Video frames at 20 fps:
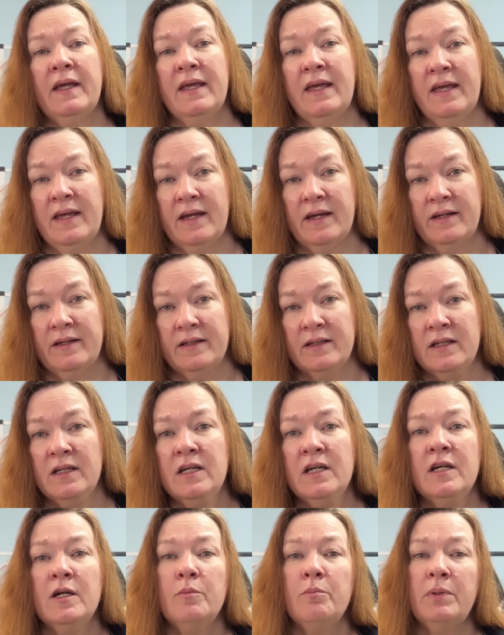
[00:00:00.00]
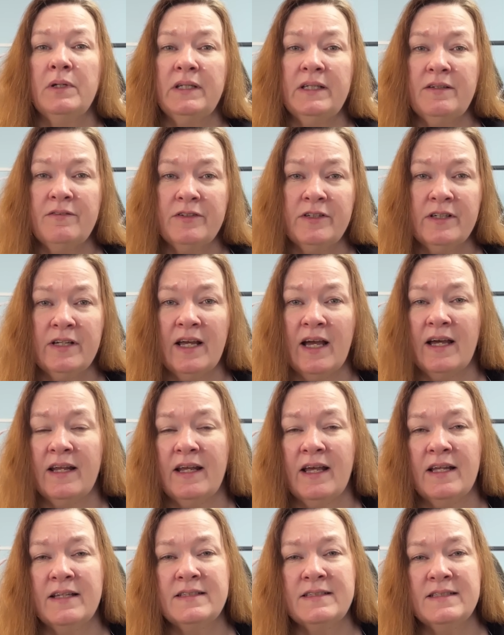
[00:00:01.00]
hand. Believe it or not,
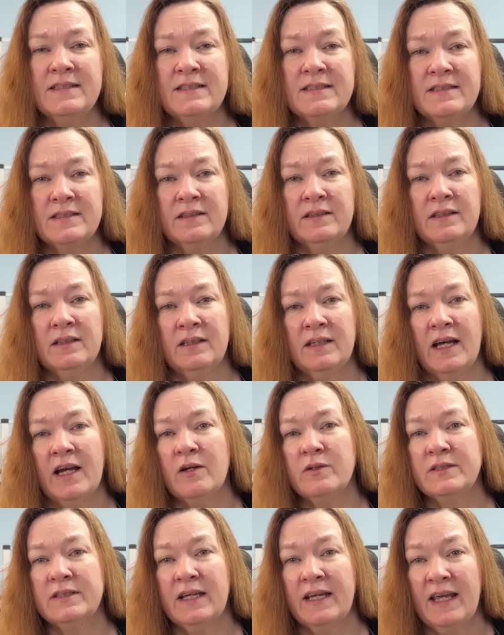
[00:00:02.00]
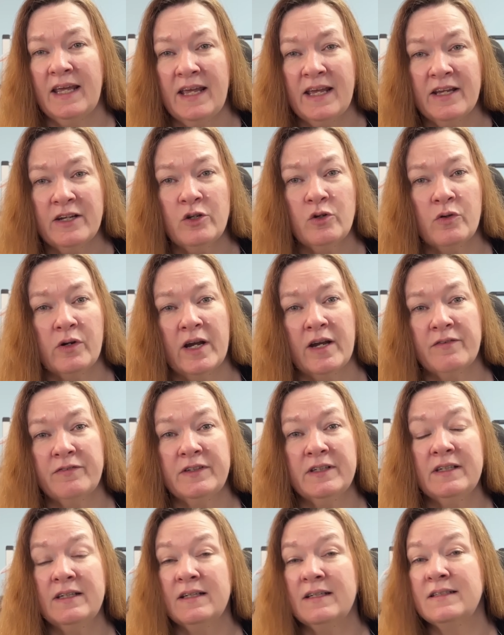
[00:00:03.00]
Etsy still allows
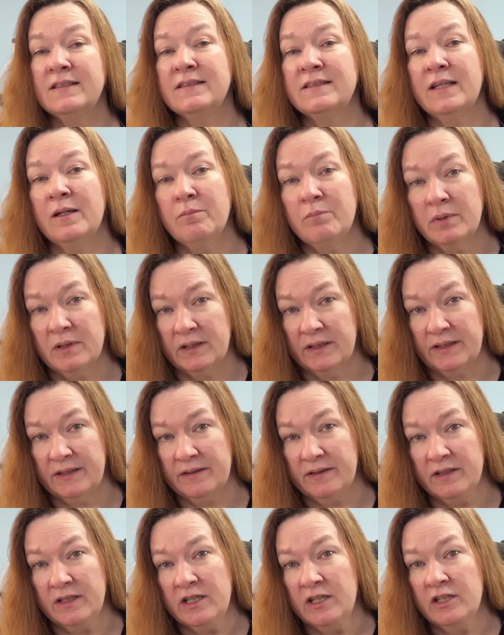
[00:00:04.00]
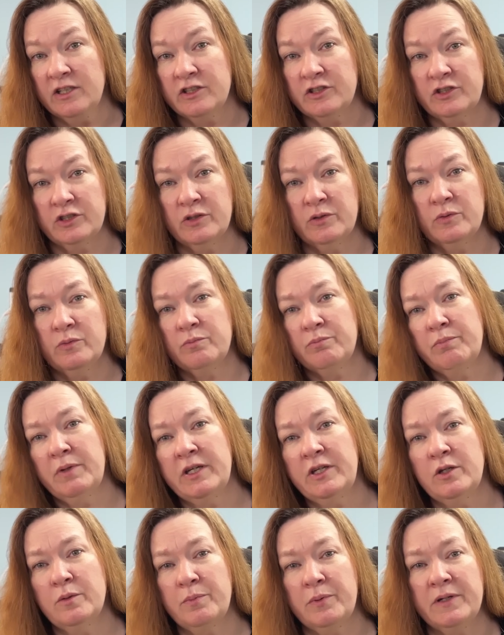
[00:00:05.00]
handcrafted assembly. So
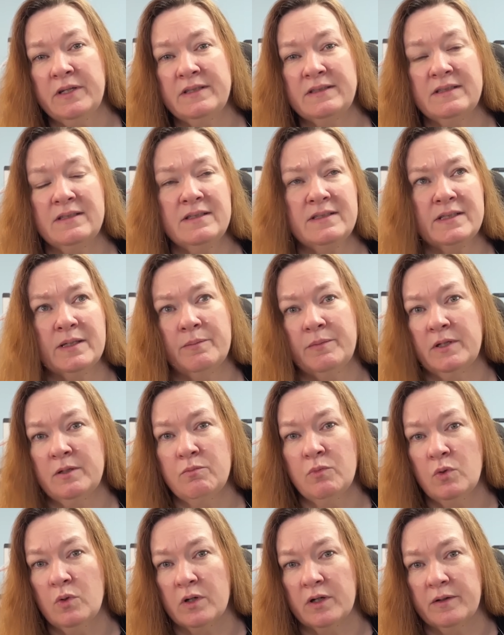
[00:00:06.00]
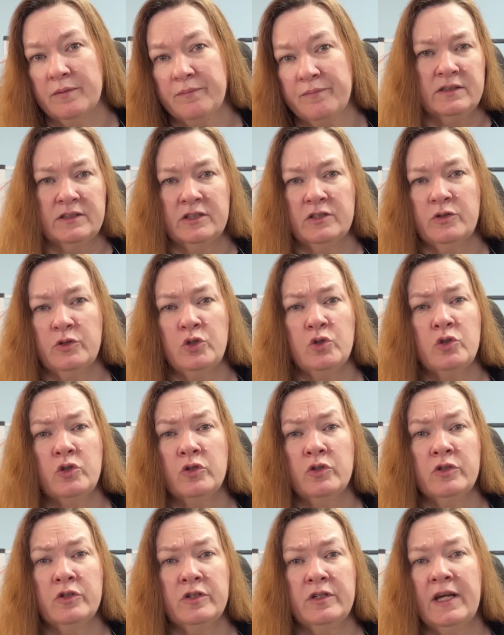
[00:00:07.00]
make your prints into something more. So you
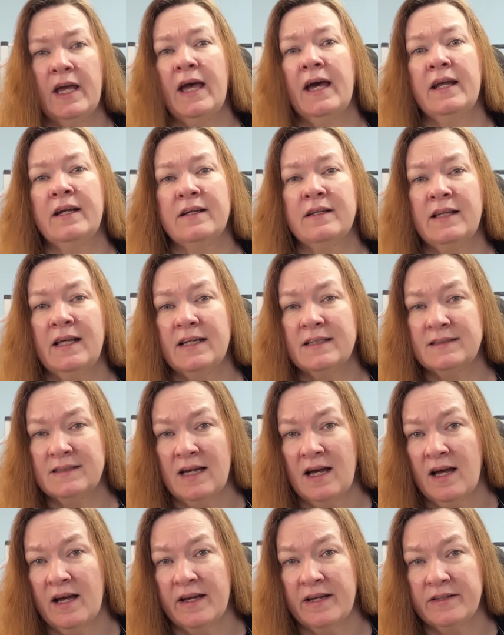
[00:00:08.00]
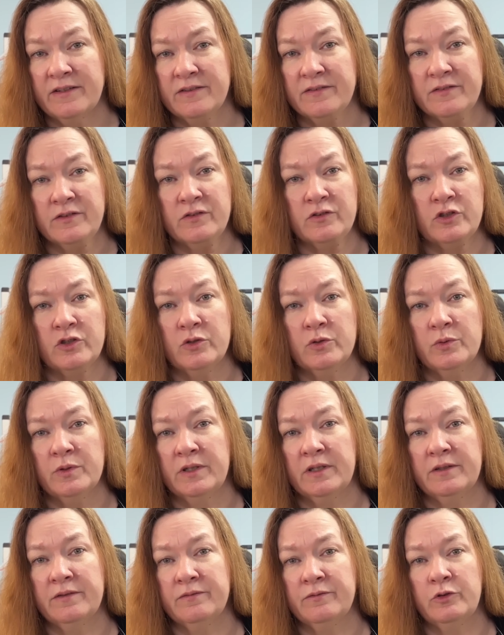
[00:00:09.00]
could add a glass eye to
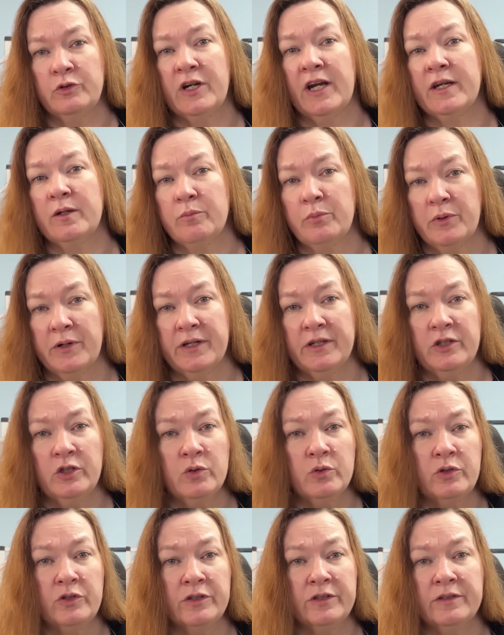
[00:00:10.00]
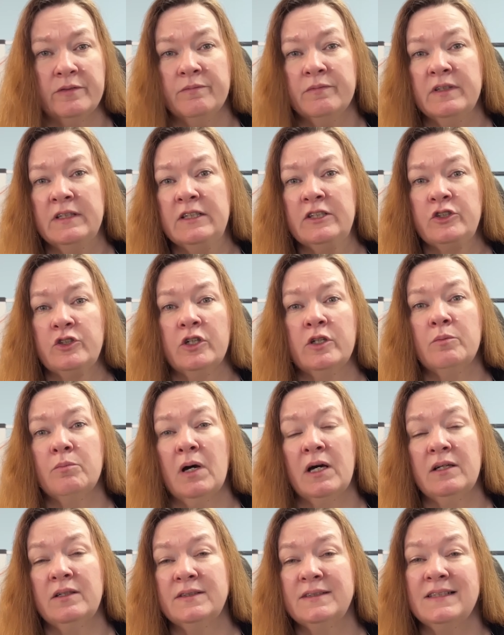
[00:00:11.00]
a dragon print. You could turn
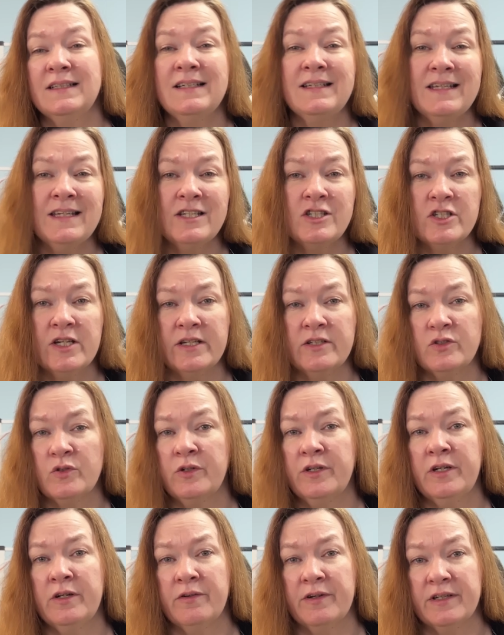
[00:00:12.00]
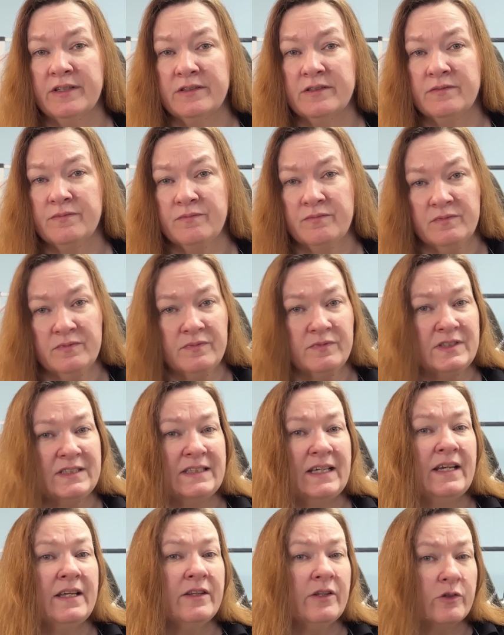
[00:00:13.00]
models into keychains or earrings.
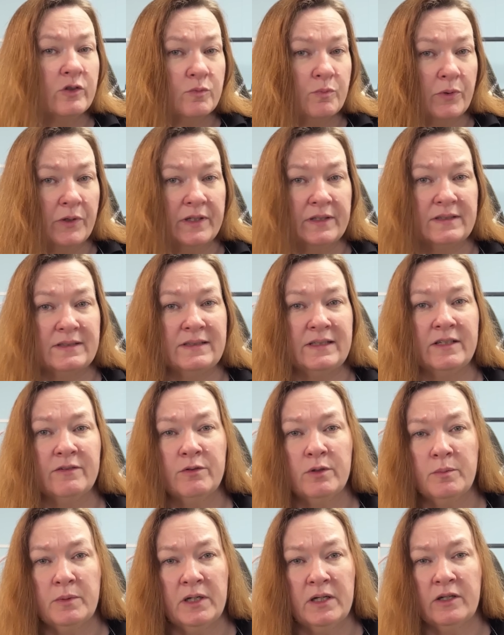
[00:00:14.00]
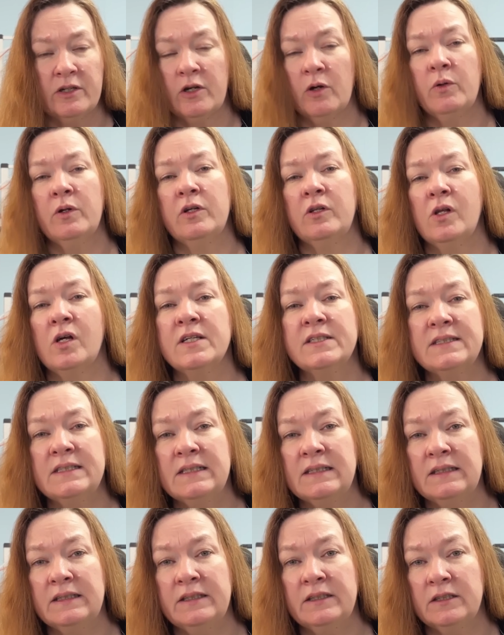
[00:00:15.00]
Sand those prints, give them a coat of
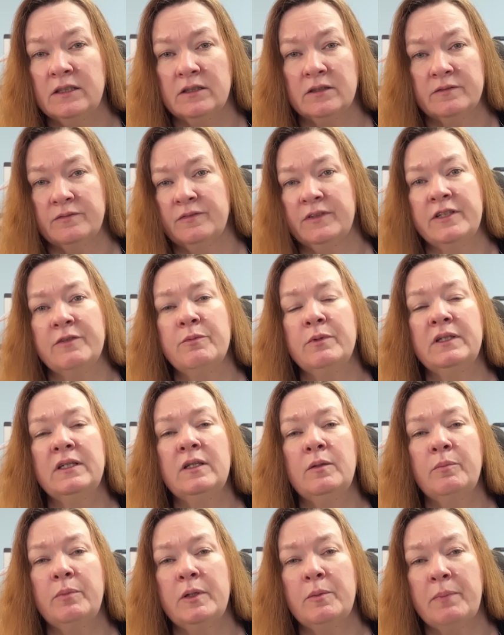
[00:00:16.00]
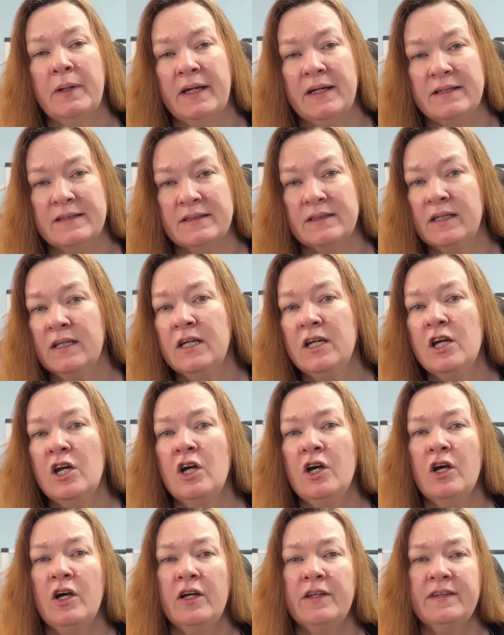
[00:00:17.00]
glossy glitter, give them a little bit of paint.
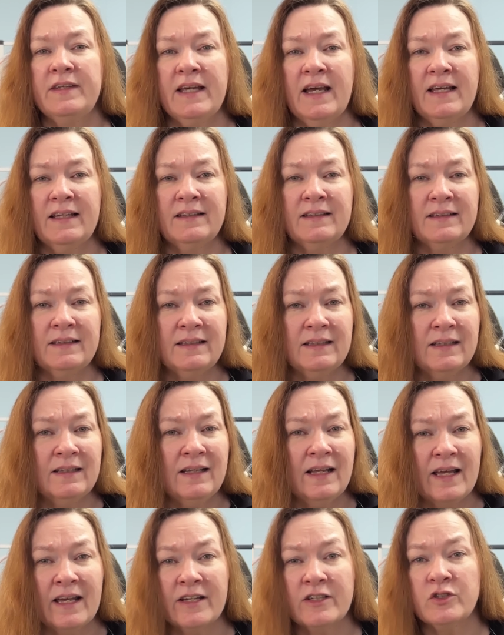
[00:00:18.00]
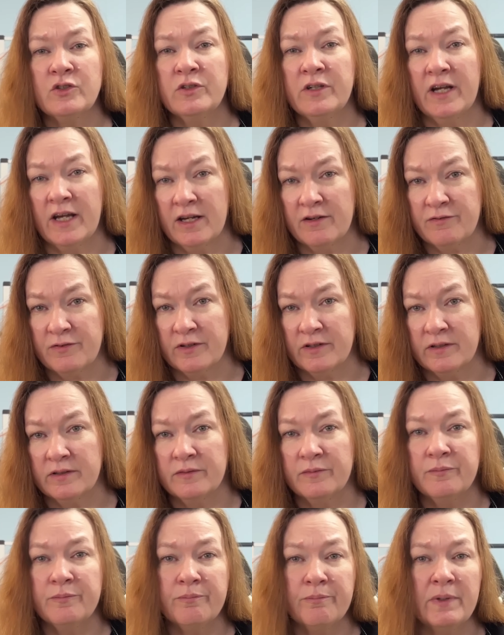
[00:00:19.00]
That little extra effort
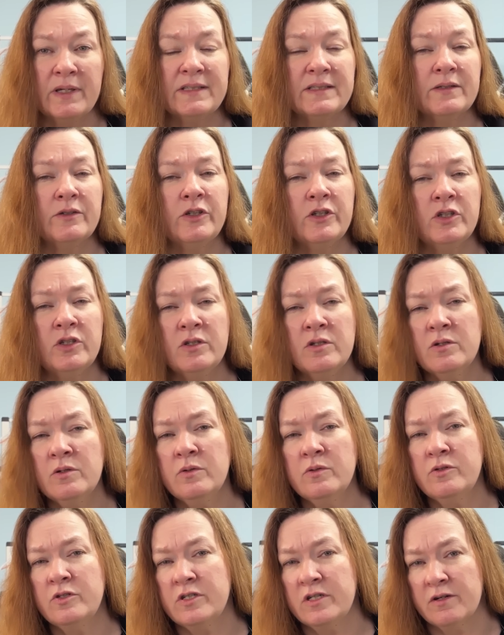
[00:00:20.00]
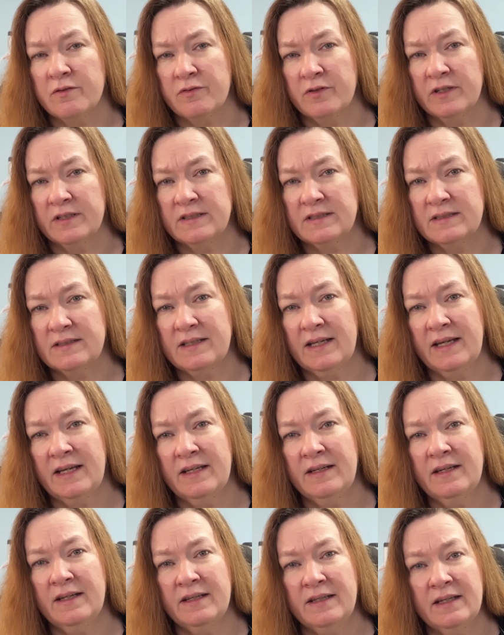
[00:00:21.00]
makes a huge difference.
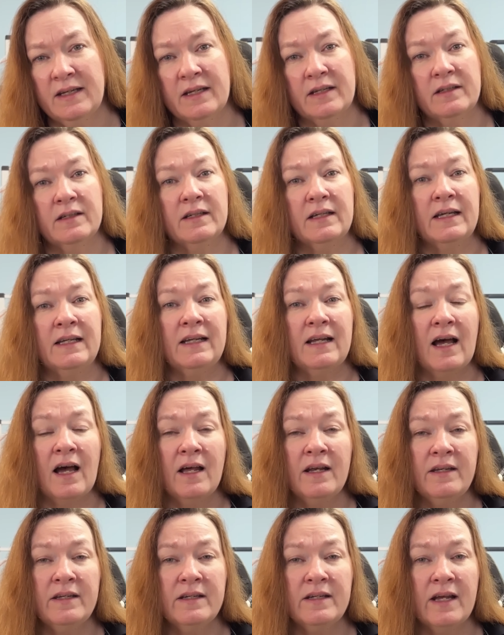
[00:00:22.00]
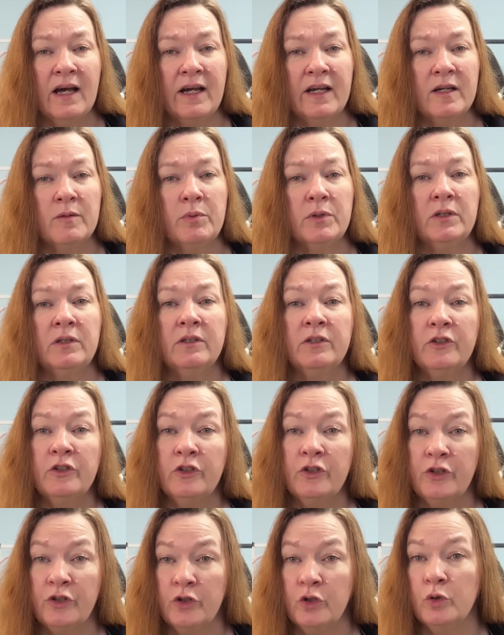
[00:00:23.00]
And again, an undeniable
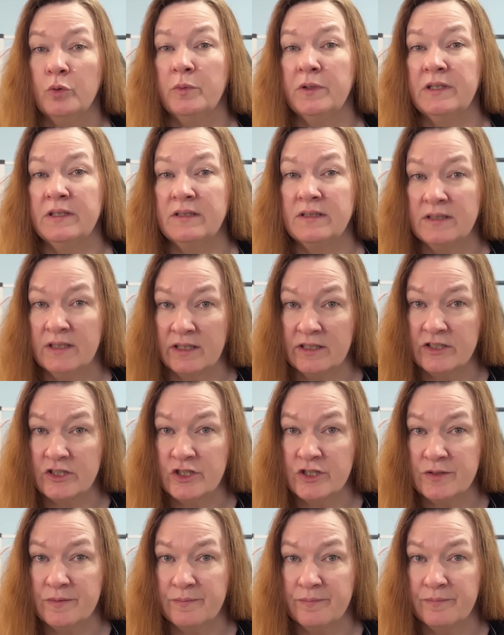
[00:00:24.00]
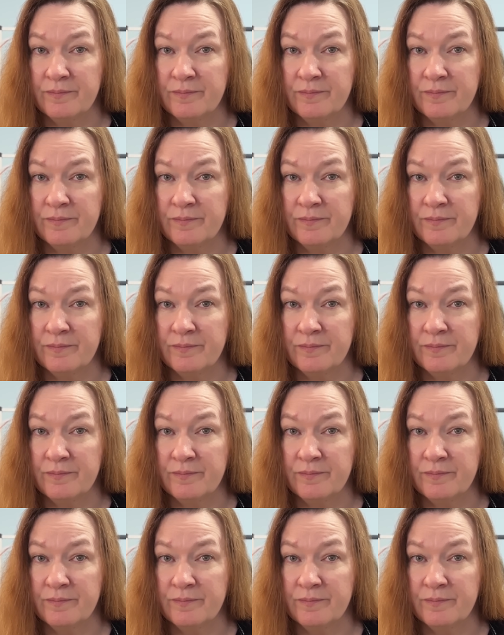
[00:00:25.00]
human touch.